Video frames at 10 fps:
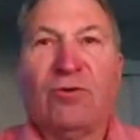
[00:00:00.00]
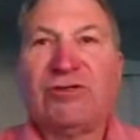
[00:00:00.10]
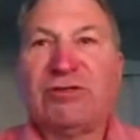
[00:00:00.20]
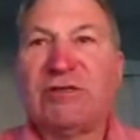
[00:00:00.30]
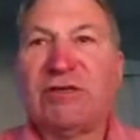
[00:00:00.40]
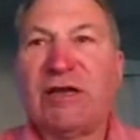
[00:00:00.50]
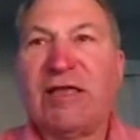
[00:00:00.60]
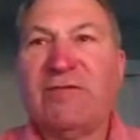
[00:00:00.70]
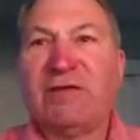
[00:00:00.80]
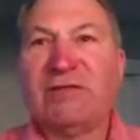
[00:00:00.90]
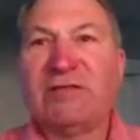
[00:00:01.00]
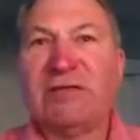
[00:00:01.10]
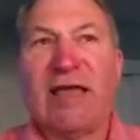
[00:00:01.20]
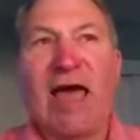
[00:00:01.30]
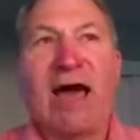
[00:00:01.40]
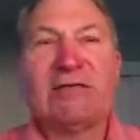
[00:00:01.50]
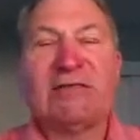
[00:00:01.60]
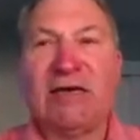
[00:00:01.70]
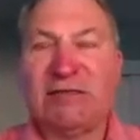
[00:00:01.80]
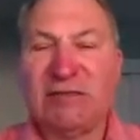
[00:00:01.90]
which is going to give us
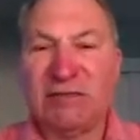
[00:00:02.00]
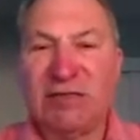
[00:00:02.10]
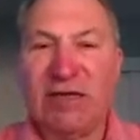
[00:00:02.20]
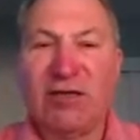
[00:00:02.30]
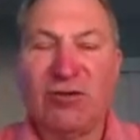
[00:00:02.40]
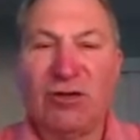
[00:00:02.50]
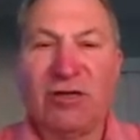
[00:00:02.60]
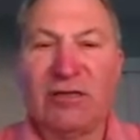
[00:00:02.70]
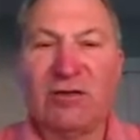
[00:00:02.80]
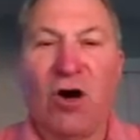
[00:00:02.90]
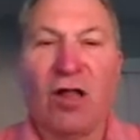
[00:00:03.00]
access to take a look at